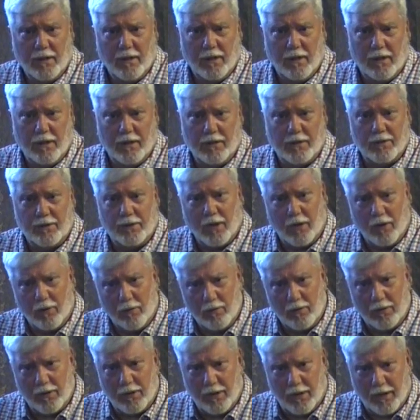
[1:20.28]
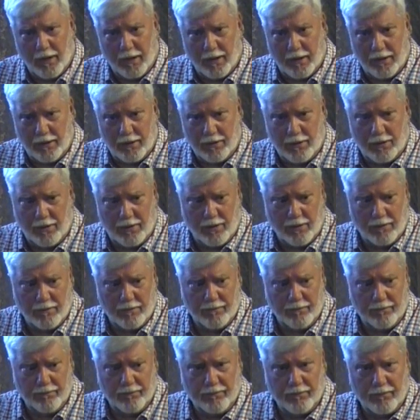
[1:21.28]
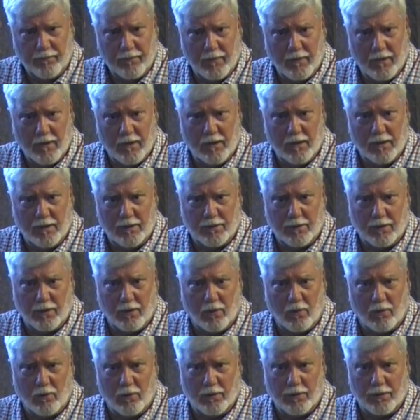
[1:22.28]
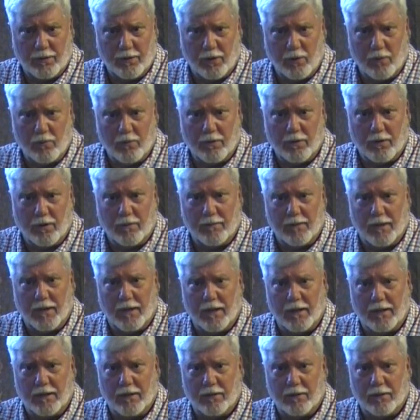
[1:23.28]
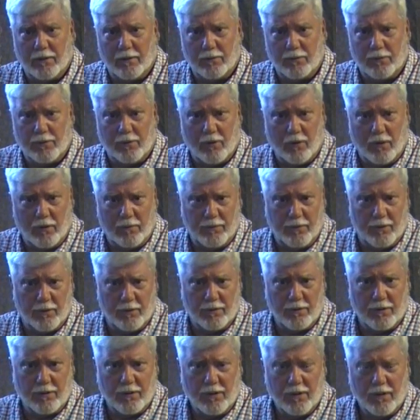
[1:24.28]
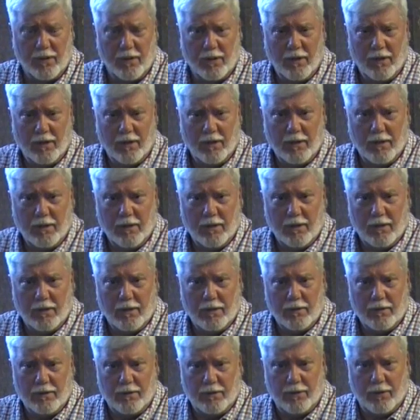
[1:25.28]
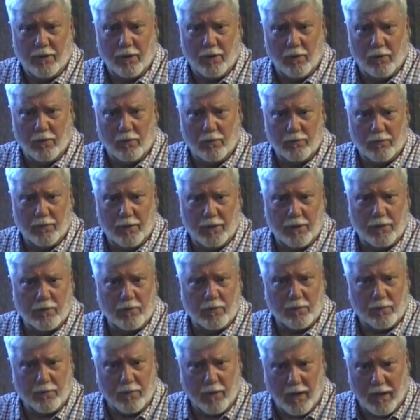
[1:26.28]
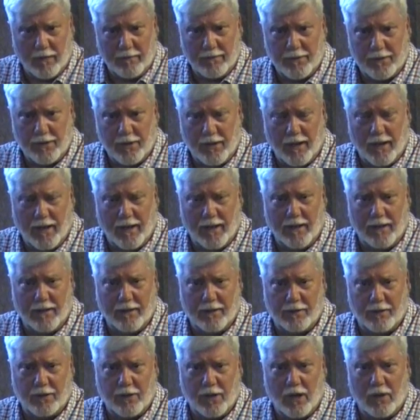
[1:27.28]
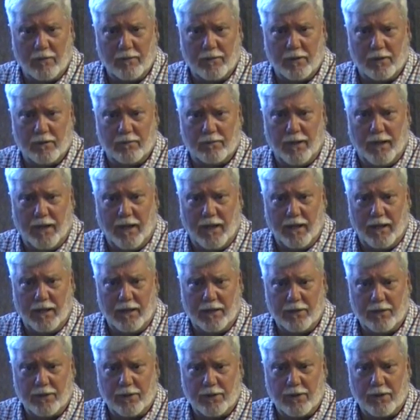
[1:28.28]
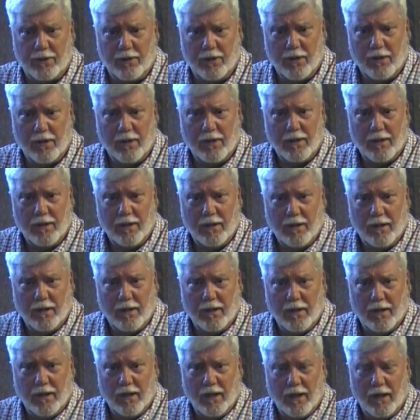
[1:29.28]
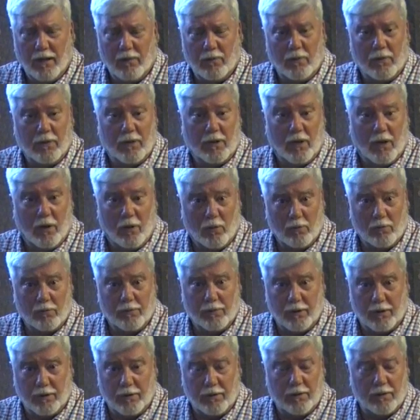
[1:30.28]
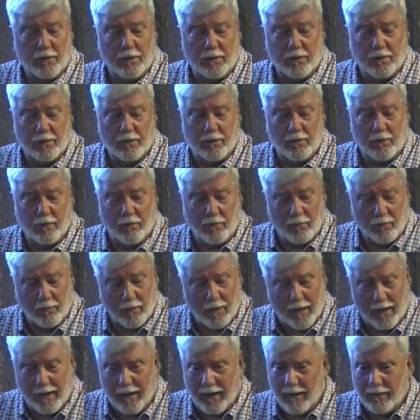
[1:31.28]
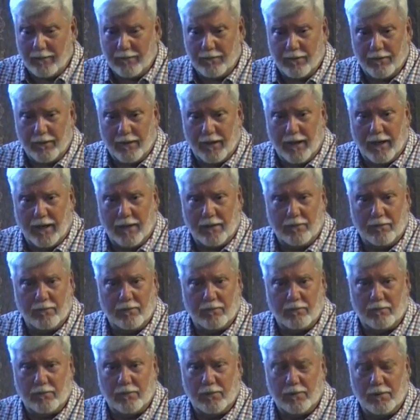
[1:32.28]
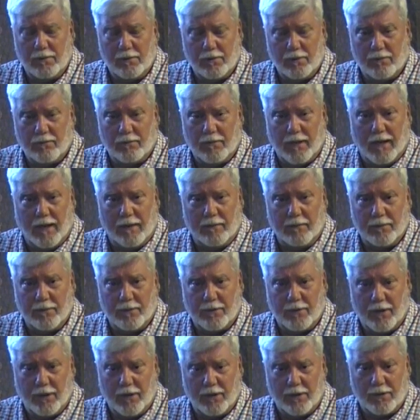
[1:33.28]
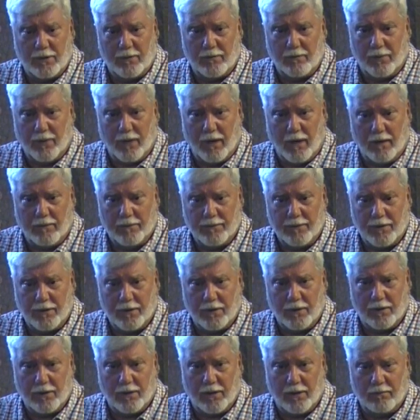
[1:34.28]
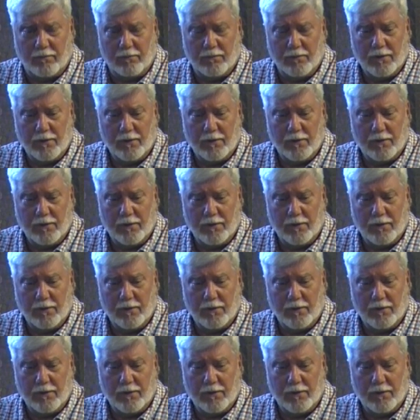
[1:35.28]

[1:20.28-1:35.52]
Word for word: and His holy days, as the Lord has opened our mind to those scriptures. So this was prophesied, it's coming to pass. And we know that right after that, the Bible says in prophecy that